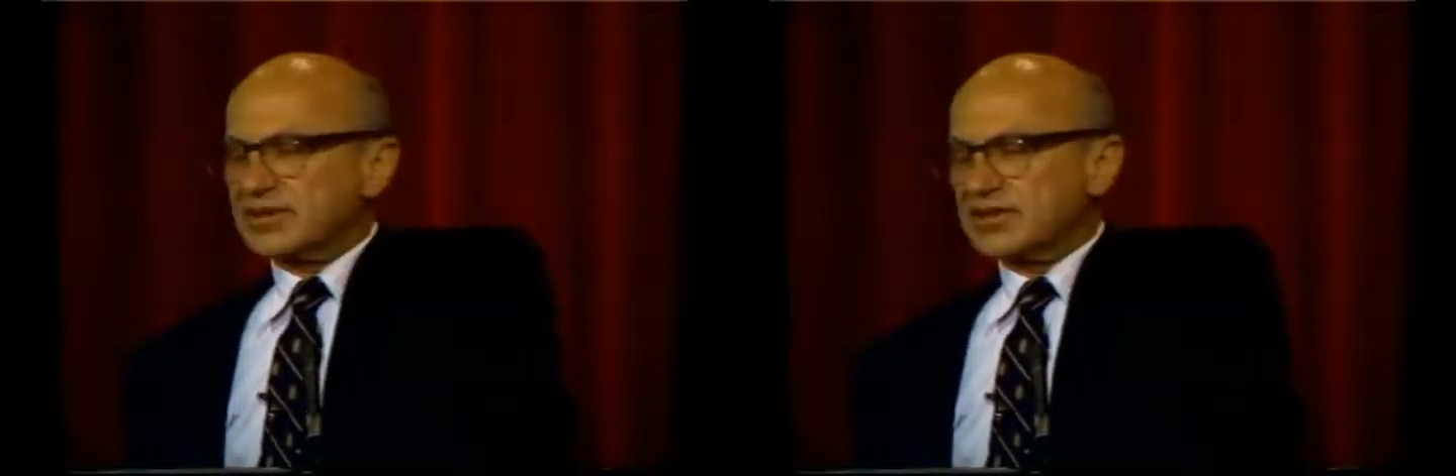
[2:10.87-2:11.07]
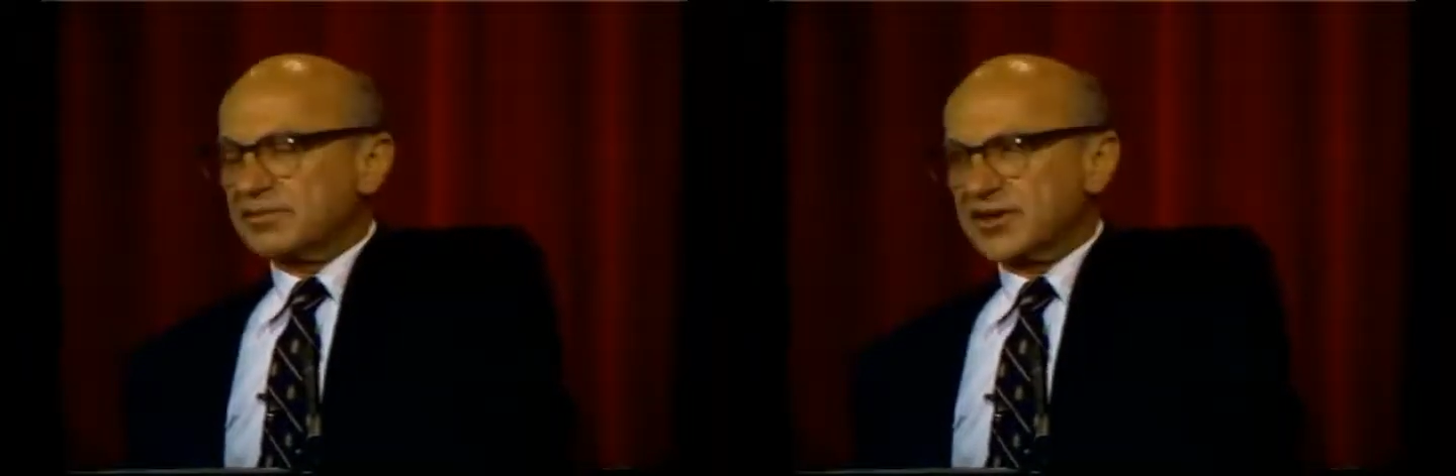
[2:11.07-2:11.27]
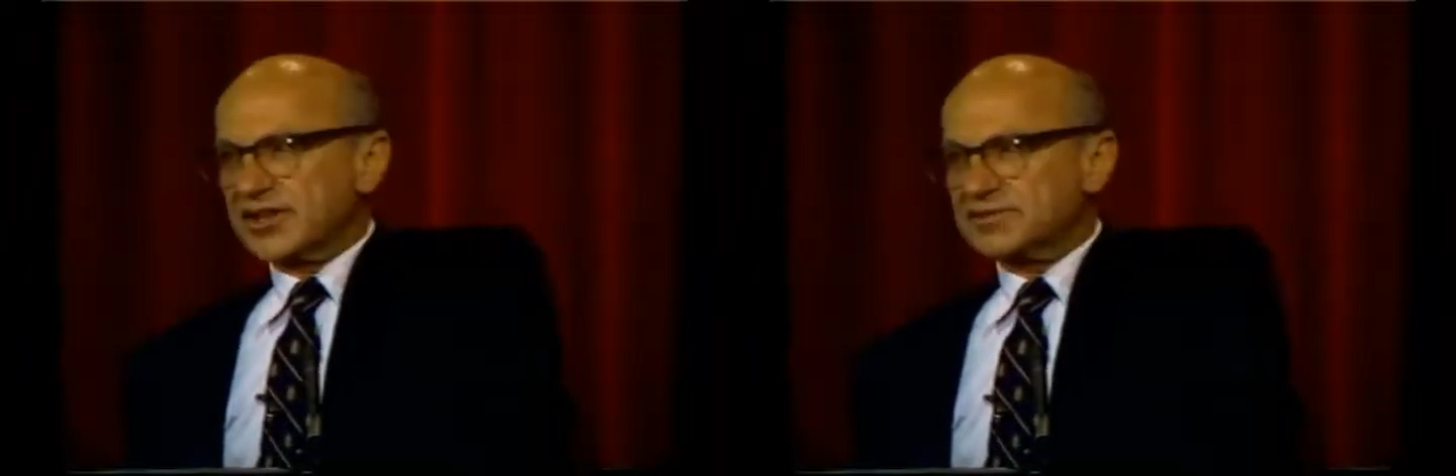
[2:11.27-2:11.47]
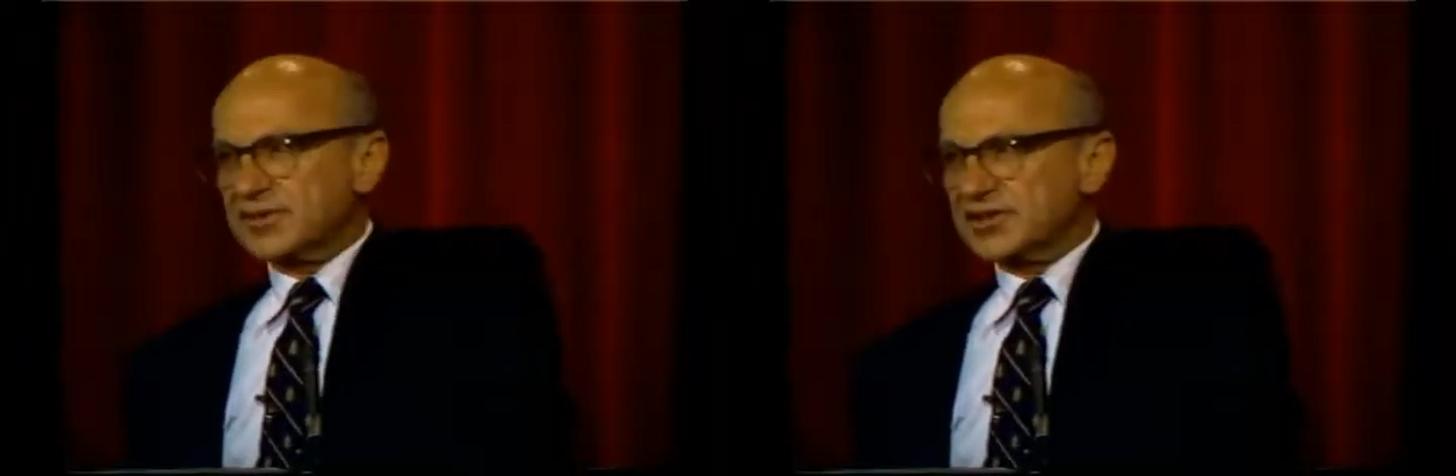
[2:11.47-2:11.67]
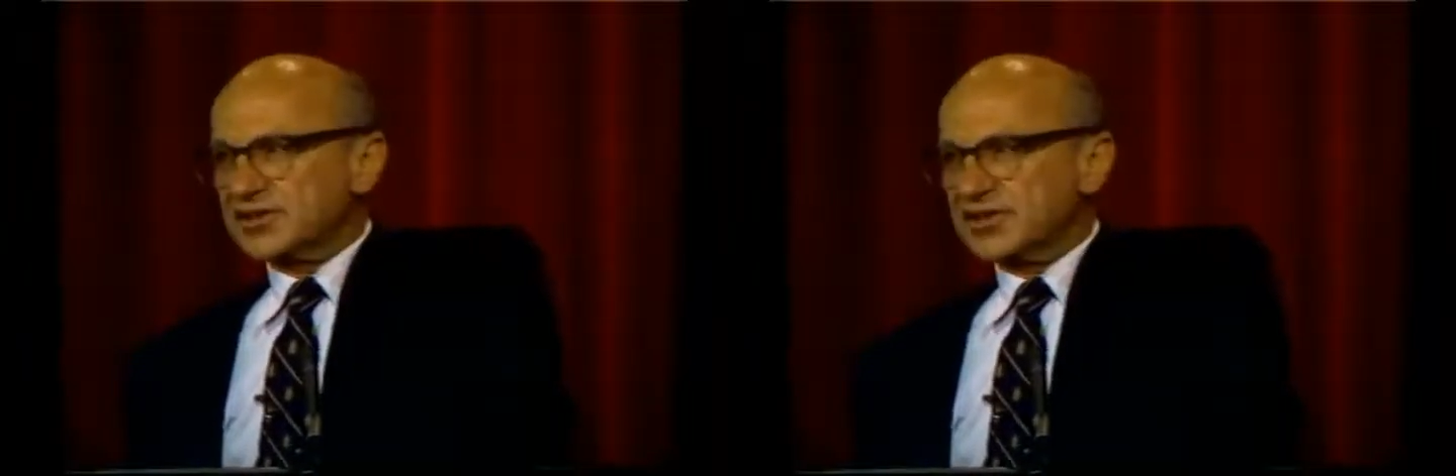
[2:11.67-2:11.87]
The
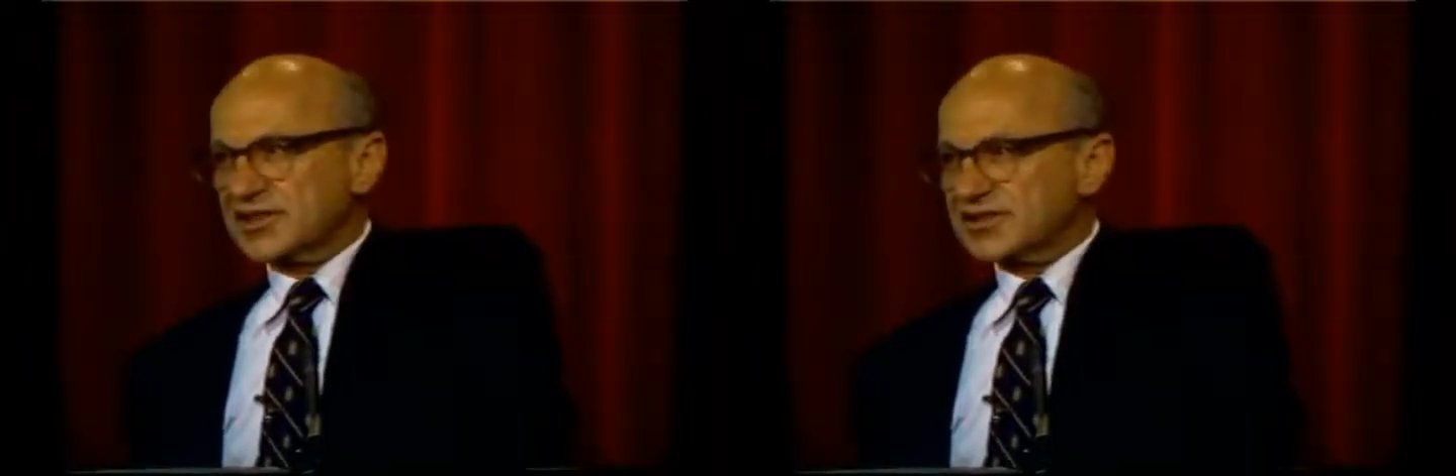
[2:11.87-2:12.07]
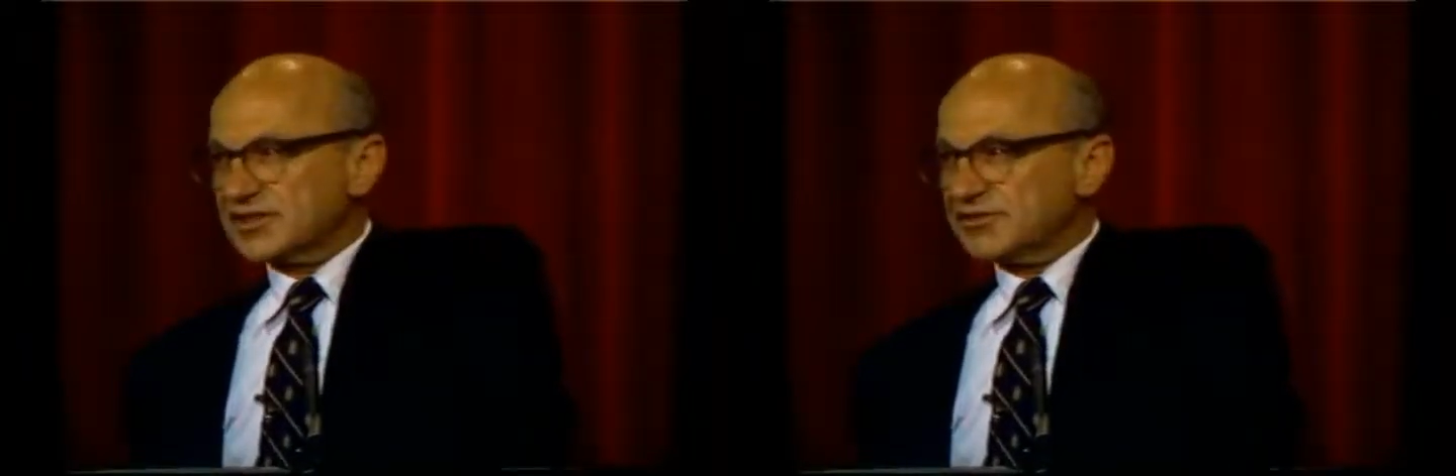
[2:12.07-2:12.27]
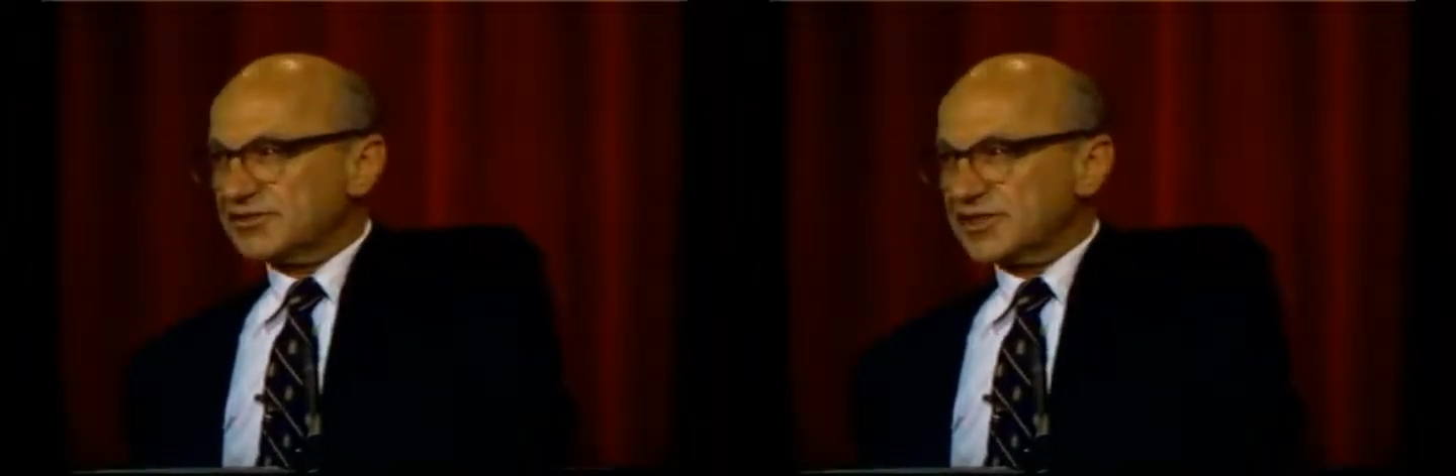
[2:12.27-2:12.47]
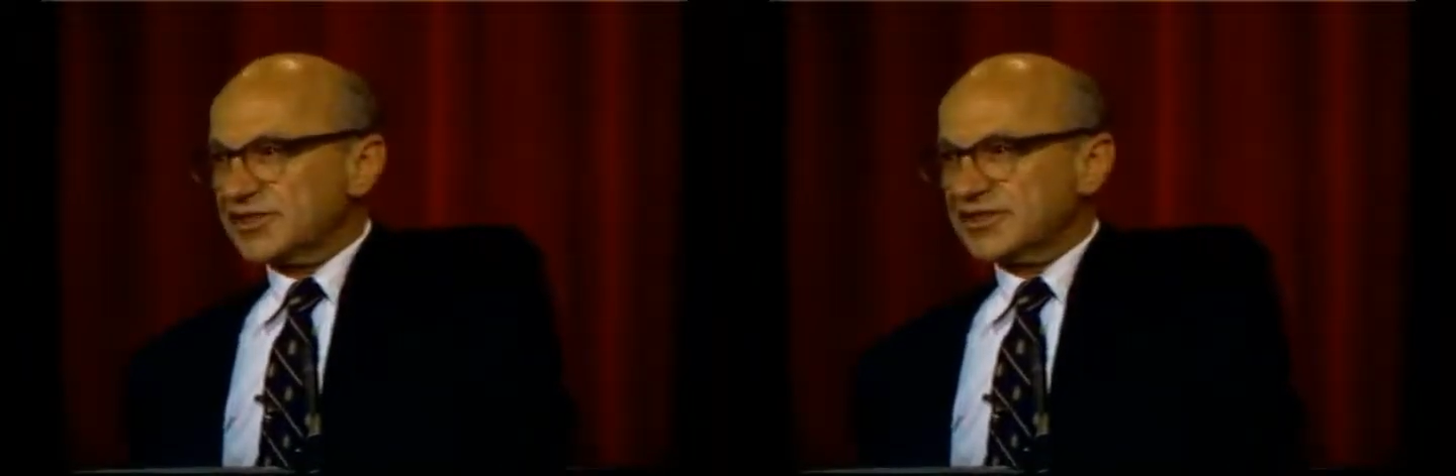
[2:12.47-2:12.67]
prospects are not very